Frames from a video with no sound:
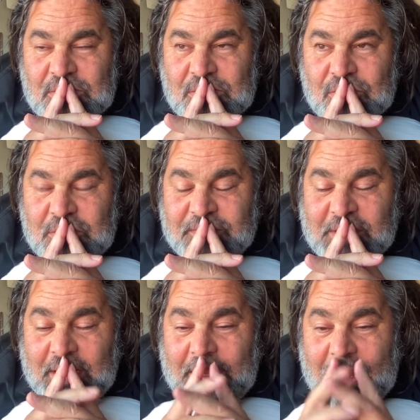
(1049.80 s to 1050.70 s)
We've
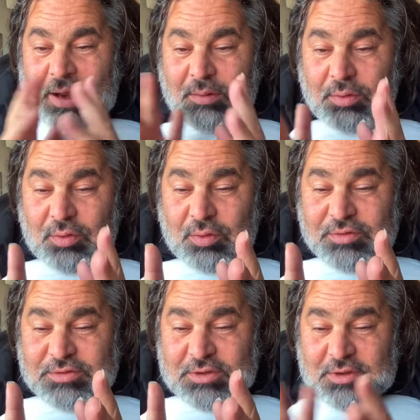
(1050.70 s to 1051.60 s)
got
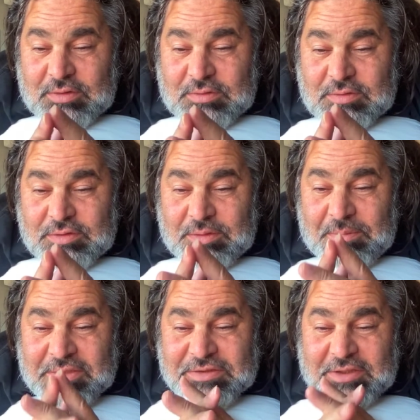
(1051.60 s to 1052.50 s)
agriculture,
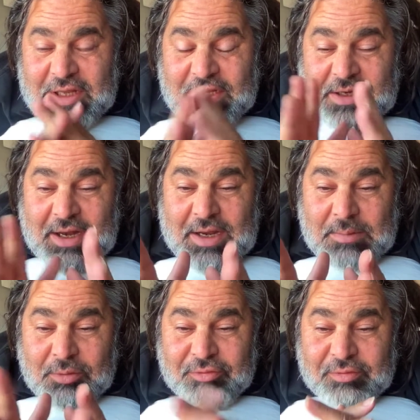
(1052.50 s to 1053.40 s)
domesticating
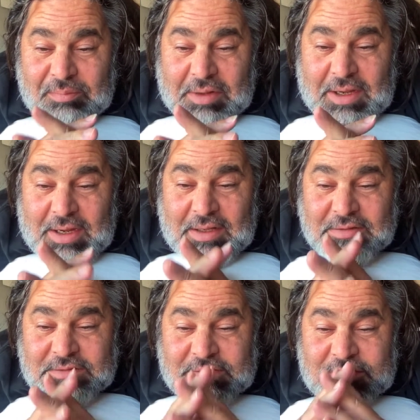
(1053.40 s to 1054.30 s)
animals and
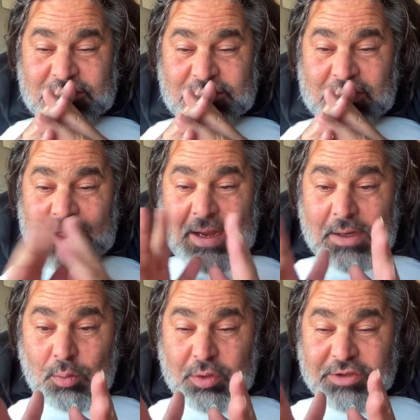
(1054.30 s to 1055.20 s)
plants,
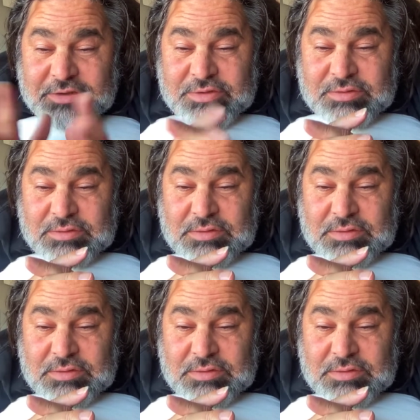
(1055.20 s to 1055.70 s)
language,